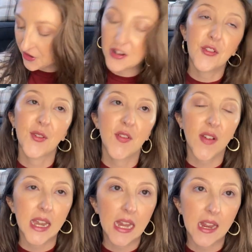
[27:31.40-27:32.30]
and just
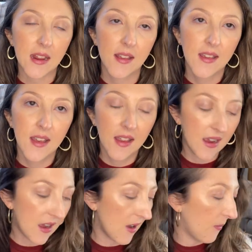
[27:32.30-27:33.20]
finding
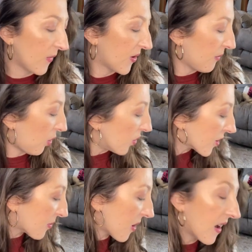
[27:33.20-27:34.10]
some older
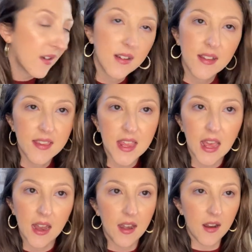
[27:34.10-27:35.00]
products
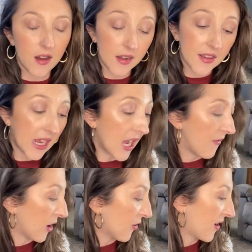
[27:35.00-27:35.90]
that honestly I haven't
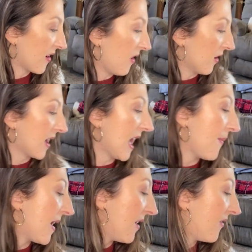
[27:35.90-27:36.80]
used in a long time.
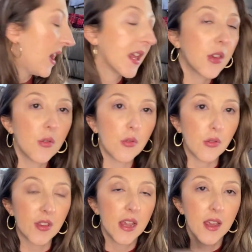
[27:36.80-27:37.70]
I have not
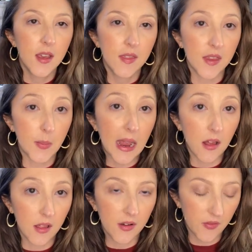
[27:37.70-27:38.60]
used this
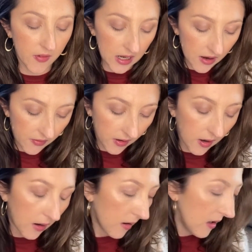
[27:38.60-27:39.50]
palette in
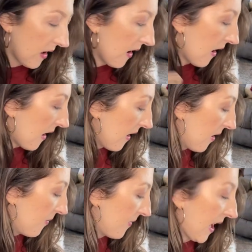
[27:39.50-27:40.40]
forever.
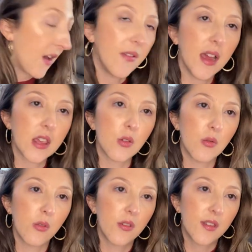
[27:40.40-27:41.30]
I have not
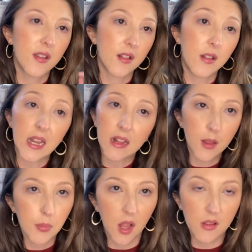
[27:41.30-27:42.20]
used the Clinique
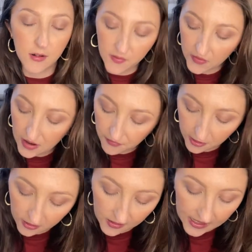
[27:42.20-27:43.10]
lip color in
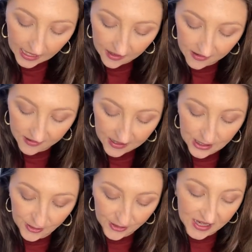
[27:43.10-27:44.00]
forever, and kind of
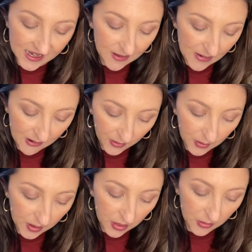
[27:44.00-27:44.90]
just getting them out and
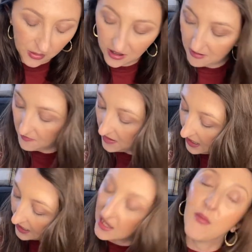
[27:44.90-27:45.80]
going through them
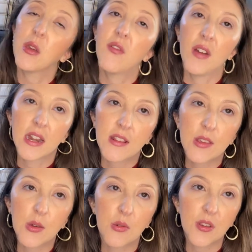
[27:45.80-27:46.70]
gave me a fun
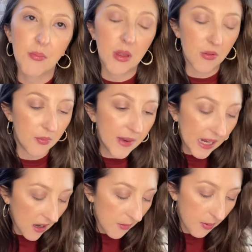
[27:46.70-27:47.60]
excuse to play with
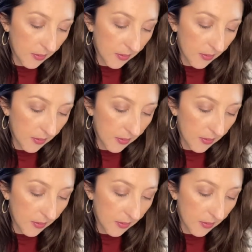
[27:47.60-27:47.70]
makeup,